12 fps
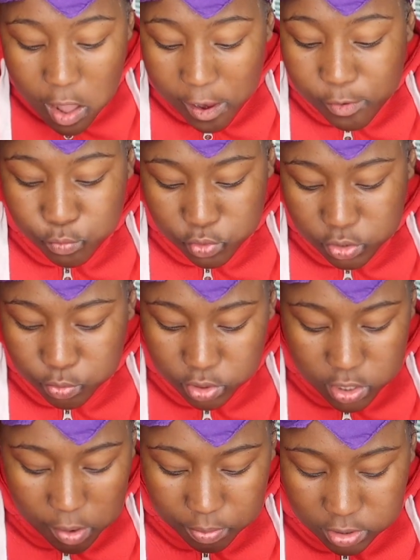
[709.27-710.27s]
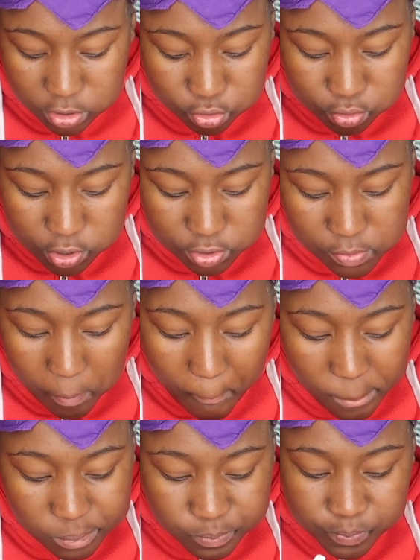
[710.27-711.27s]
That really happened. That's crazy.
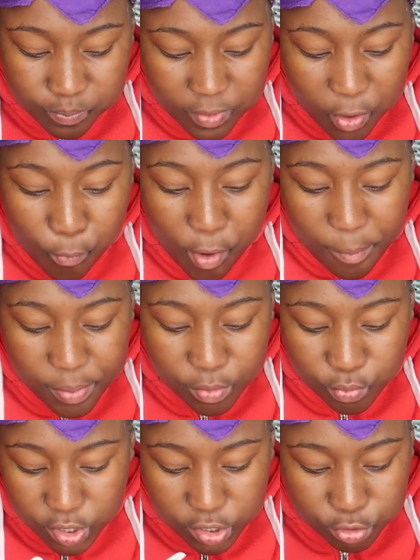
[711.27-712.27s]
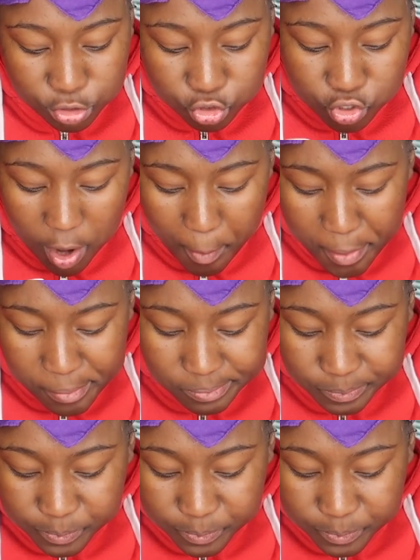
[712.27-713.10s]
Wow, people really used to try me.